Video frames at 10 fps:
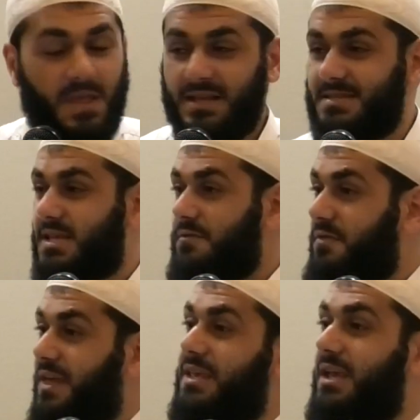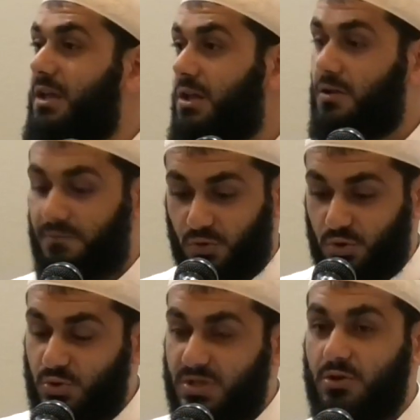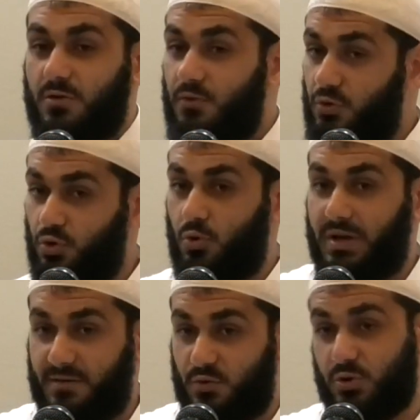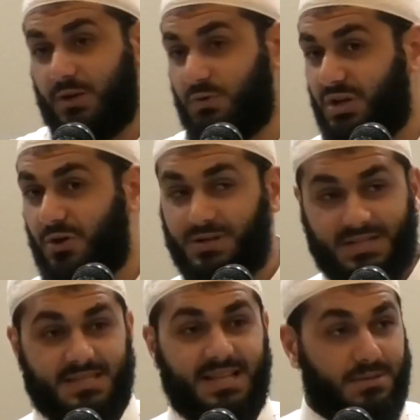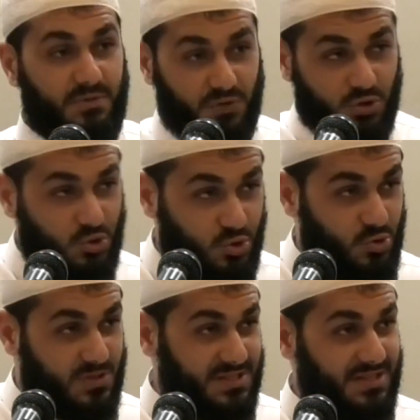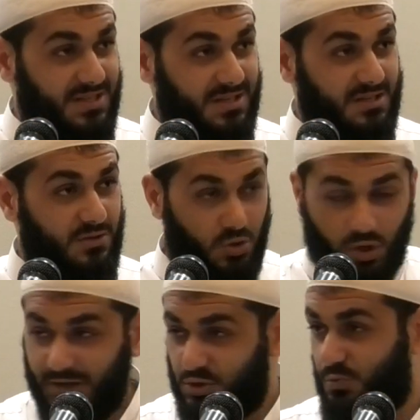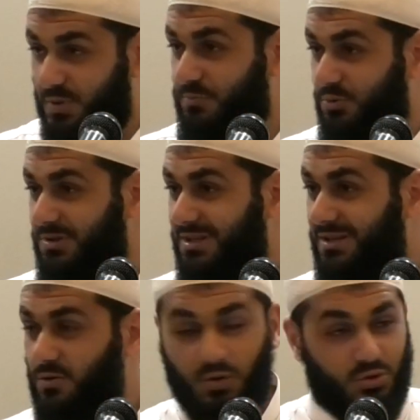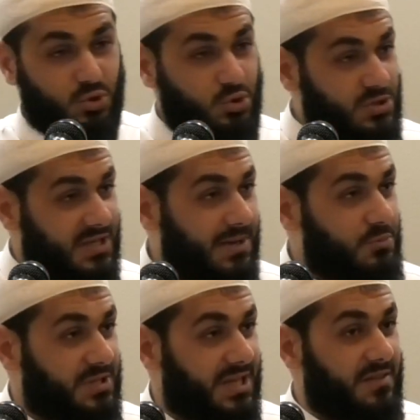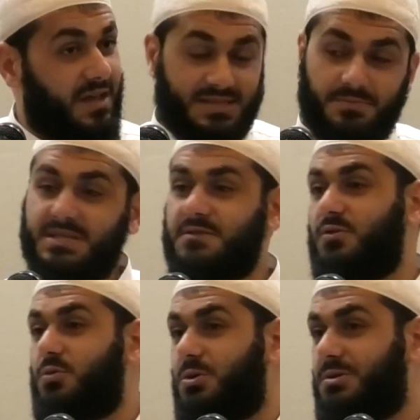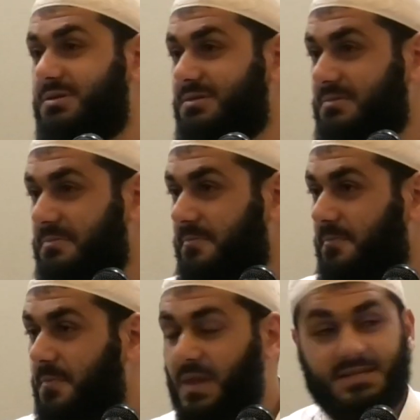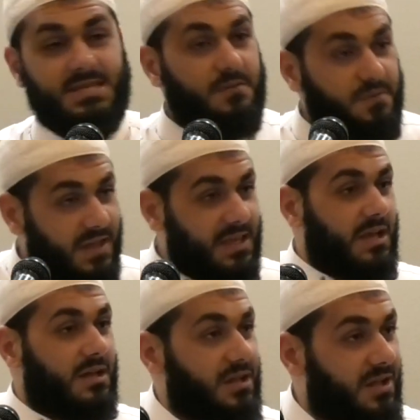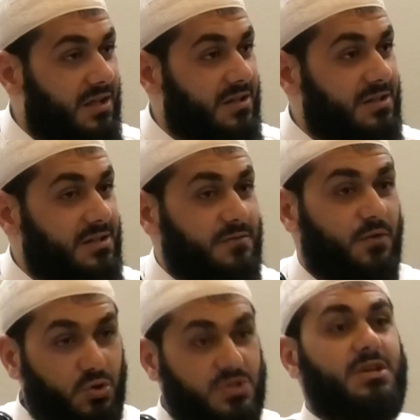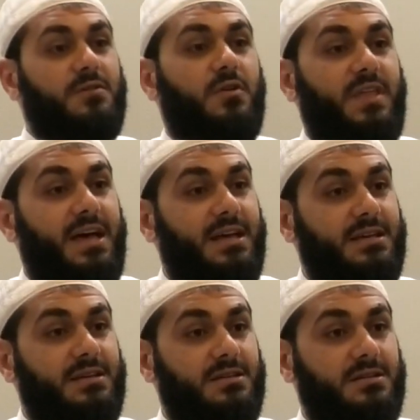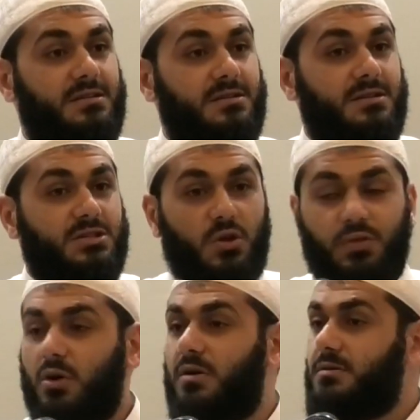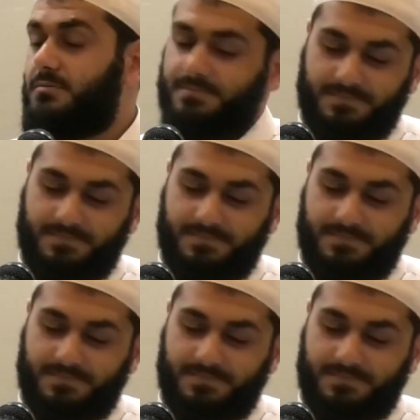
Instead of thanking Allah for using her for a doorway of good, and we know in Islam, if you unite two people or introduce a couple together, it's a massive reward. Instead of thanking Allah for using her for that, she thought,